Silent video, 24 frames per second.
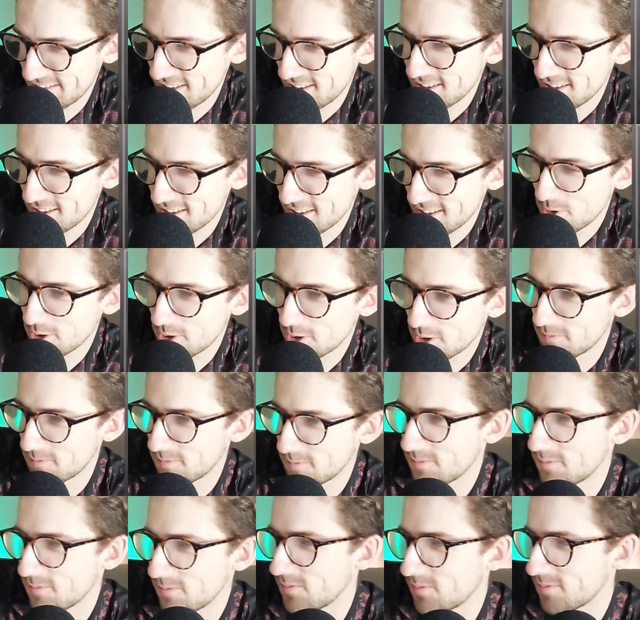think they will.
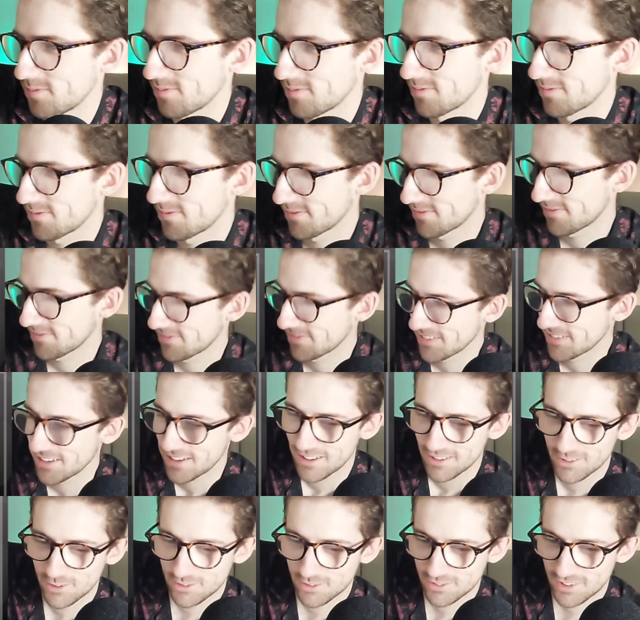
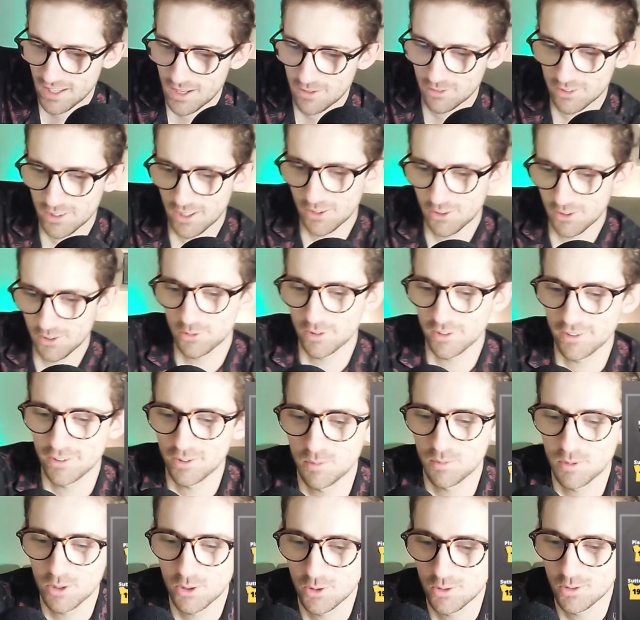So Sam Sutton looks like he's
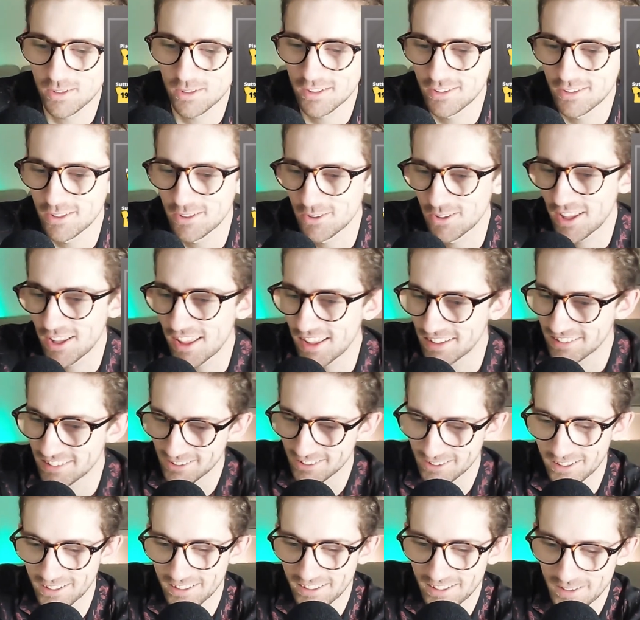going to be good to continue. This
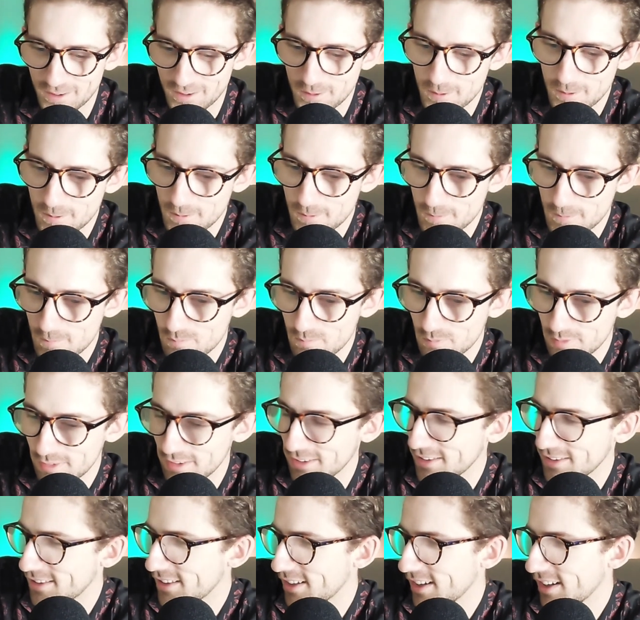
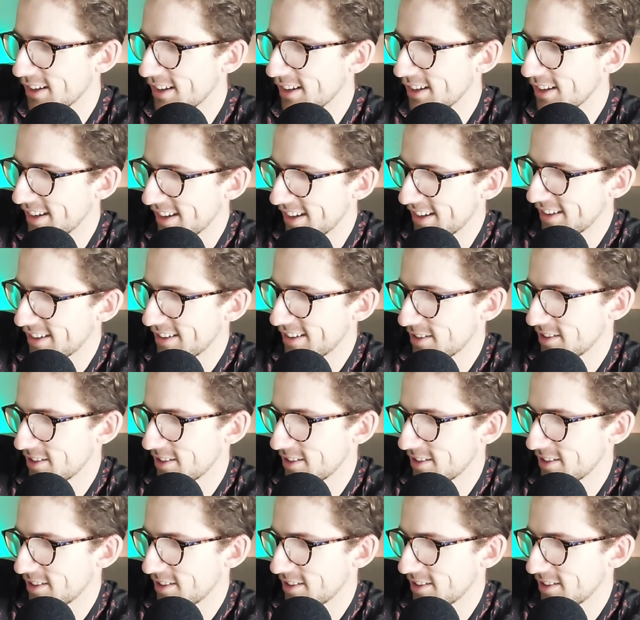is a